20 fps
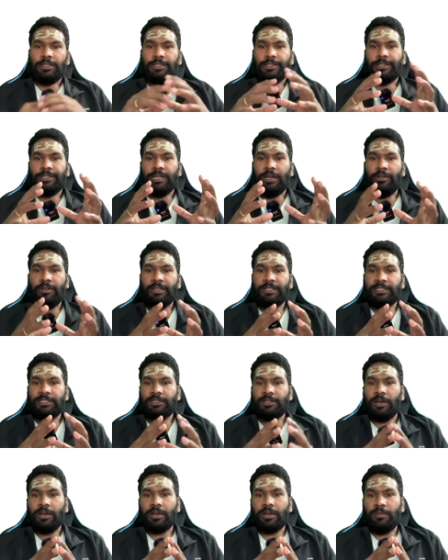Now let's
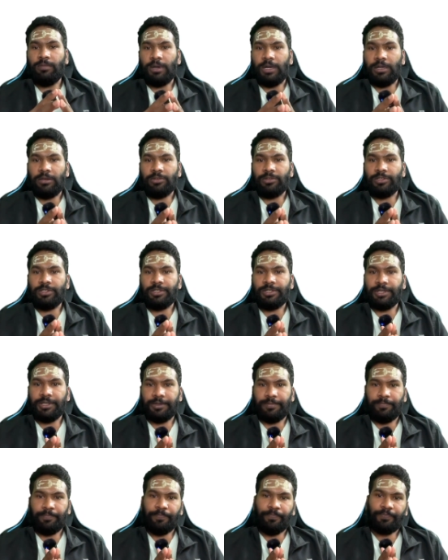talk about uh,
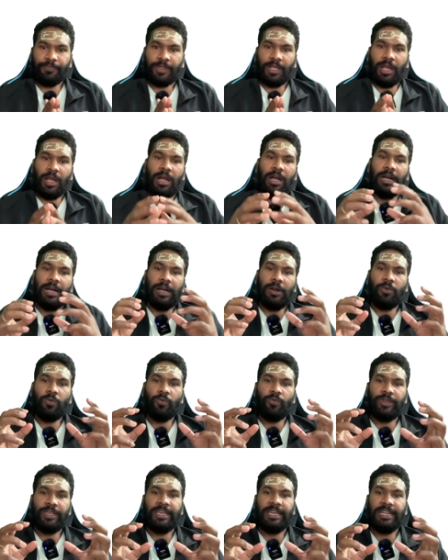how
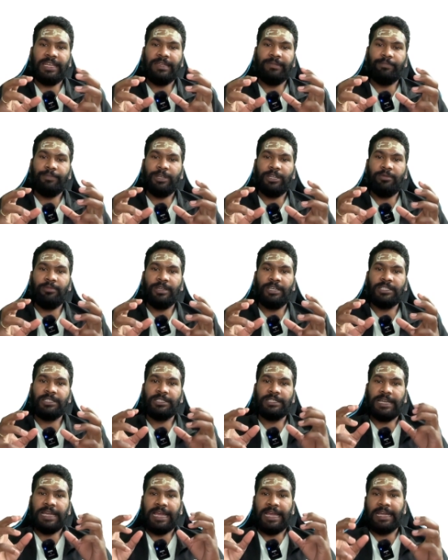we can implement
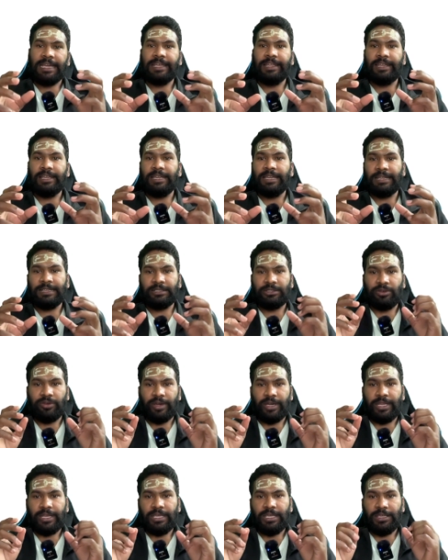aggregate
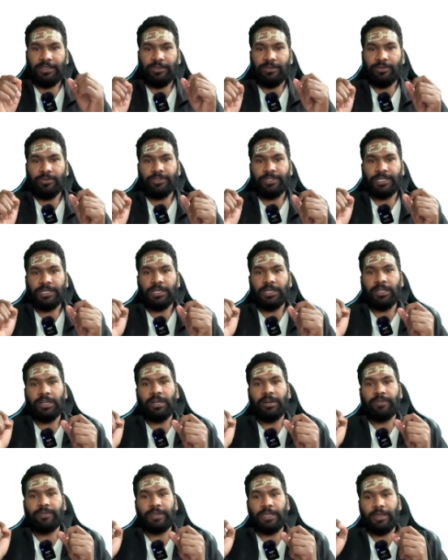query using
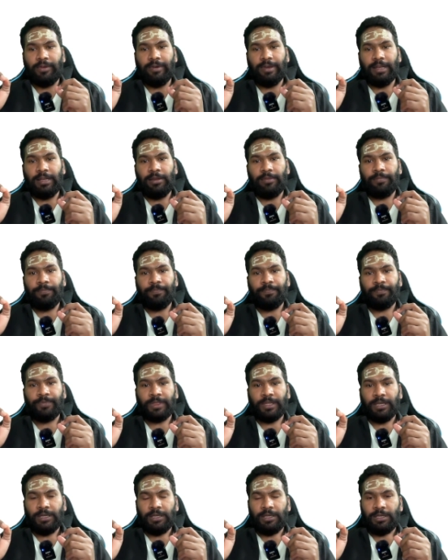GraphQL.
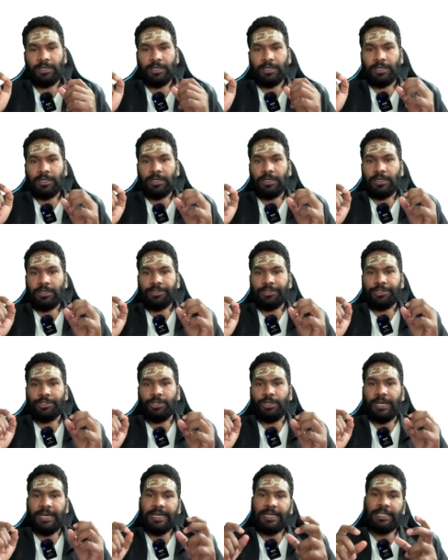
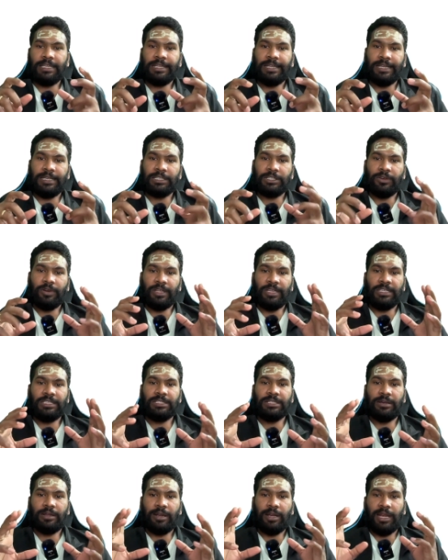So aggregate queries
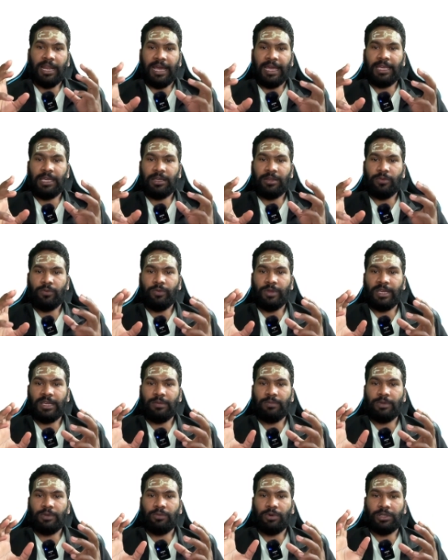are like where
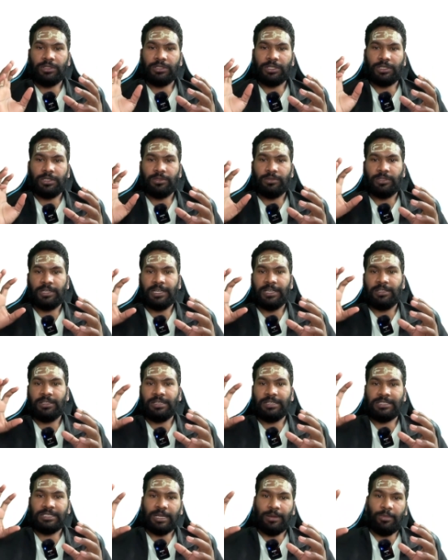we wanted to get
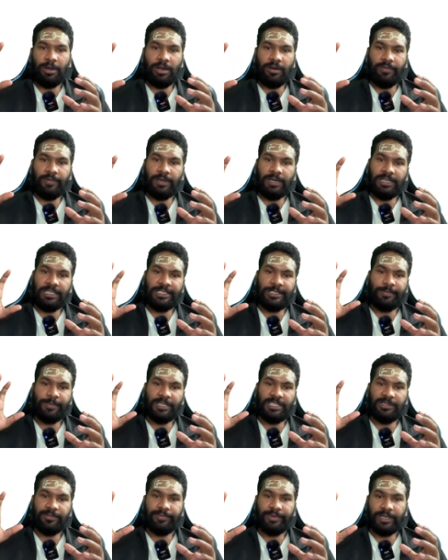the sum of a
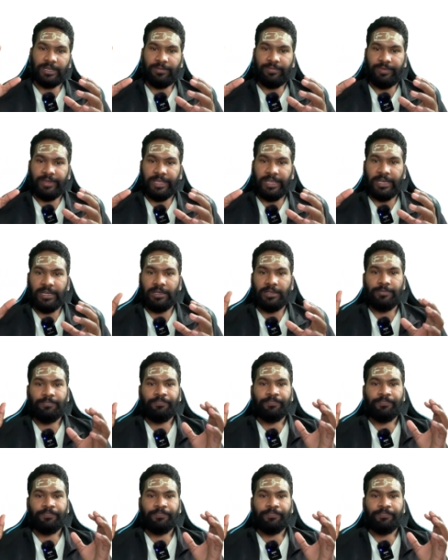specific field,